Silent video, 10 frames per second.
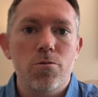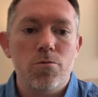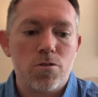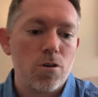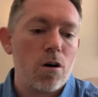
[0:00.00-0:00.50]

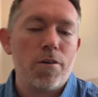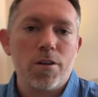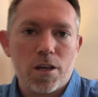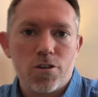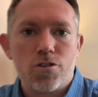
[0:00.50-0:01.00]
solve all
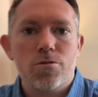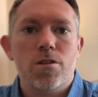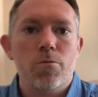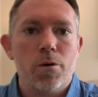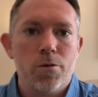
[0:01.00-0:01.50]
the issues
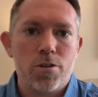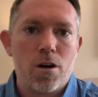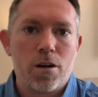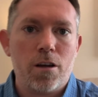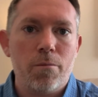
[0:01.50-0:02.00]
that we were
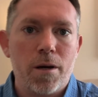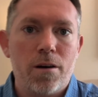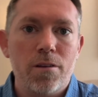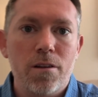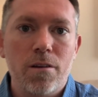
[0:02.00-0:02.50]
talking
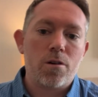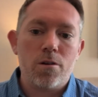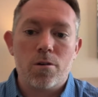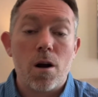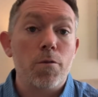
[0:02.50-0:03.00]
about?
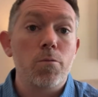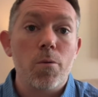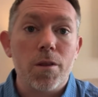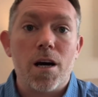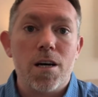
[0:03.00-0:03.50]
You're comfortable
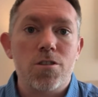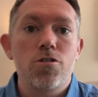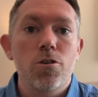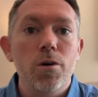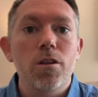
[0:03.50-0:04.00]
with us
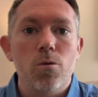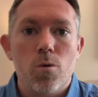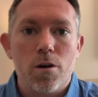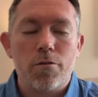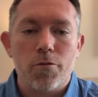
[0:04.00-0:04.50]
doing the
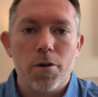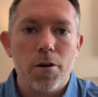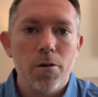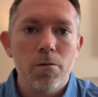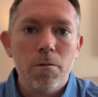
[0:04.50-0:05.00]
work for
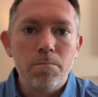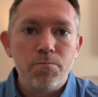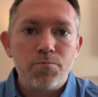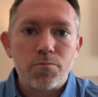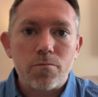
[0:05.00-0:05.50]
you.
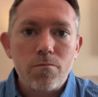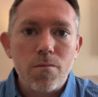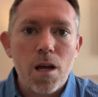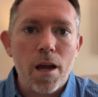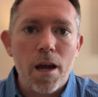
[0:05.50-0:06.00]

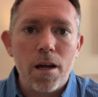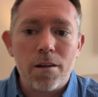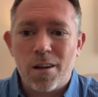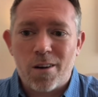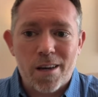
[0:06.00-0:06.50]
And,
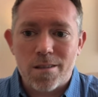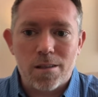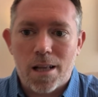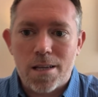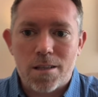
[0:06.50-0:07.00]
I guess the
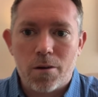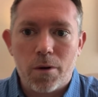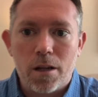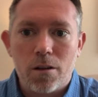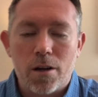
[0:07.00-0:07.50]
last thing we
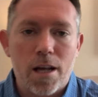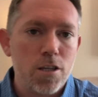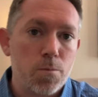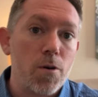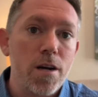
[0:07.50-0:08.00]
need to look at
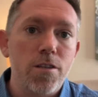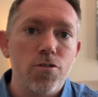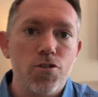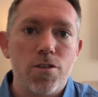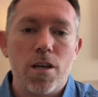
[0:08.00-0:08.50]
is price
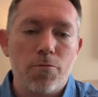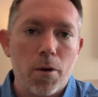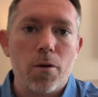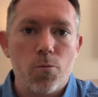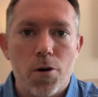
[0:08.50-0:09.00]
and just see if we
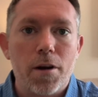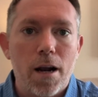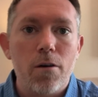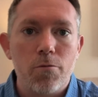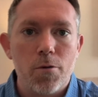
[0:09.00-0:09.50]
can work it
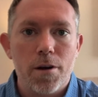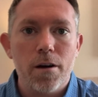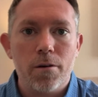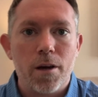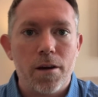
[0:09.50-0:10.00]
out for you,
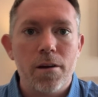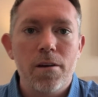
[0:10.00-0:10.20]
okay?